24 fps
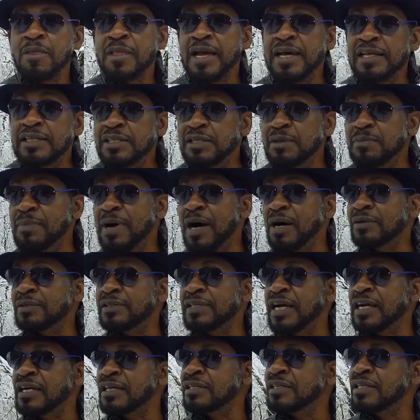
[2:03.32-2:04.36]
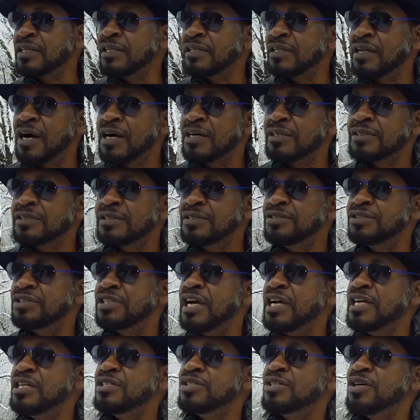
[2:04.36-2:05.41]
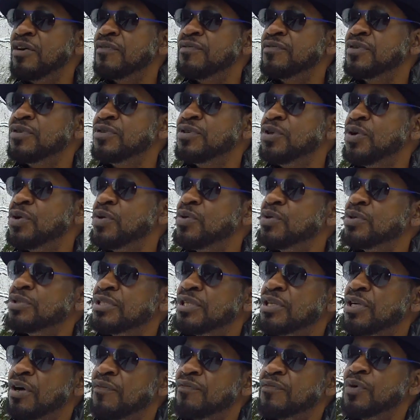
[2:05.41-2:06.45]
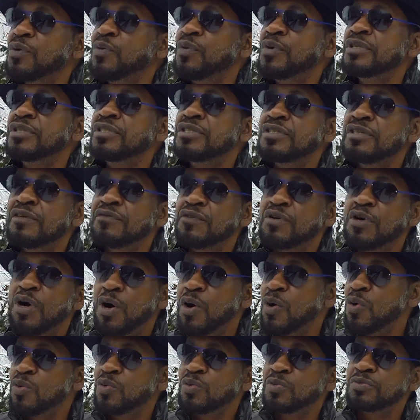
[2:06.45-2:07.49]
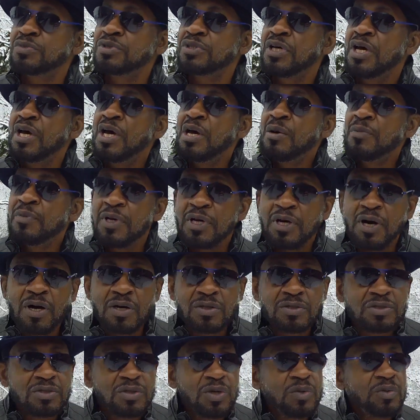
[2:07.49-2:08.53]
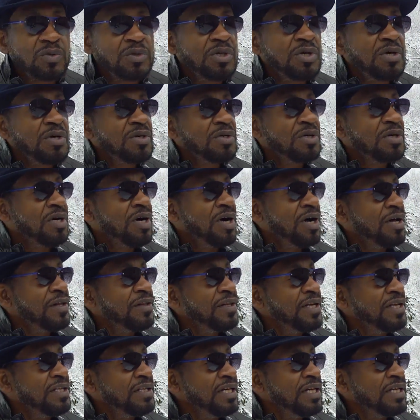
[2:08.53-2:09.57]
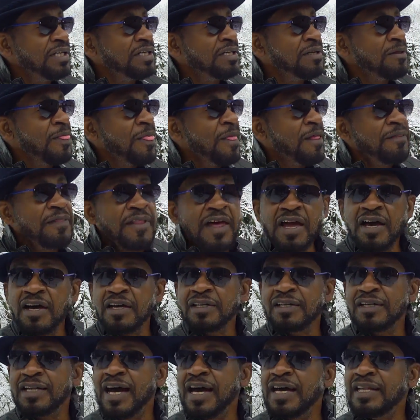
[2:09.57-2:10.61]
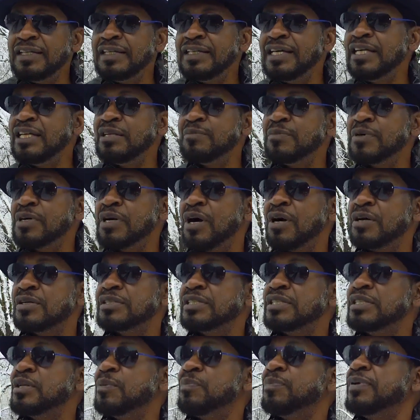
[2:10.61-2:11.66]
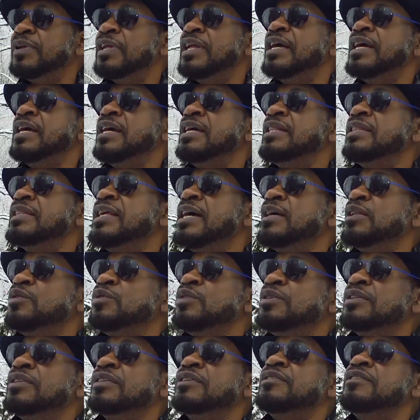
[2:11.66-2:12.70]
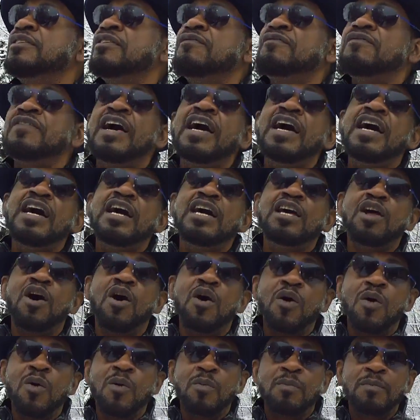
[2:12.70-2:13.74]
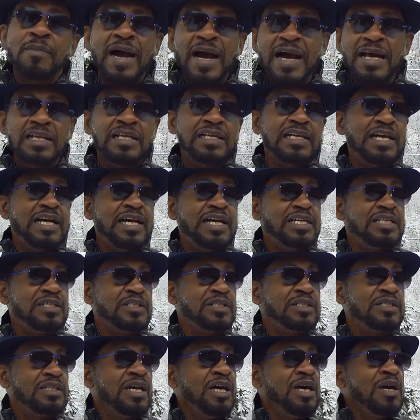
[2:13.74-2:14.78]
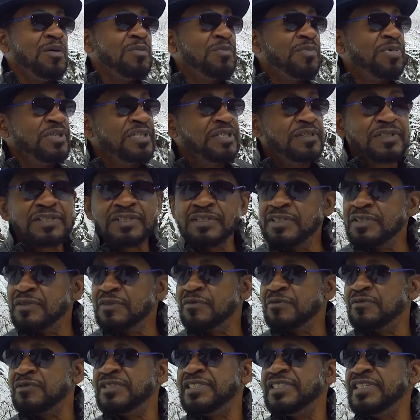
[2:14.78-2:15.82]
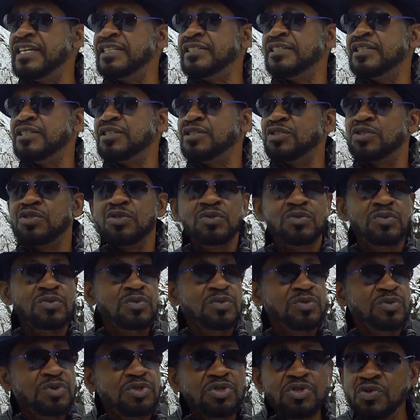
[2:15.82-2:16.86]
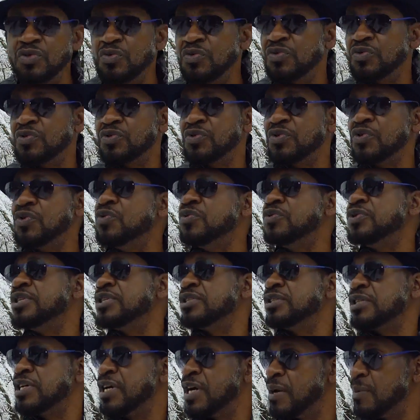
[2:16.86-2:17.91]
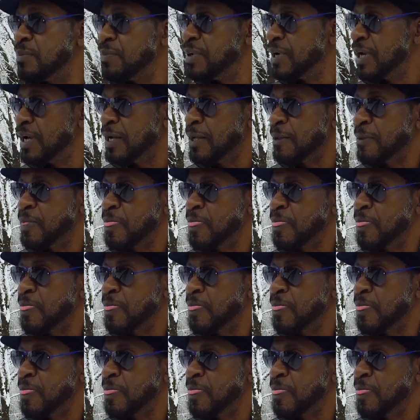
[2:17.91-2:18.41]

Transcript: It's about taking the locks and chains off your doors and off your windows of your homes because no longer are they needed. They are not needed because in the plan that the divine Almighty has presented to you through this campaign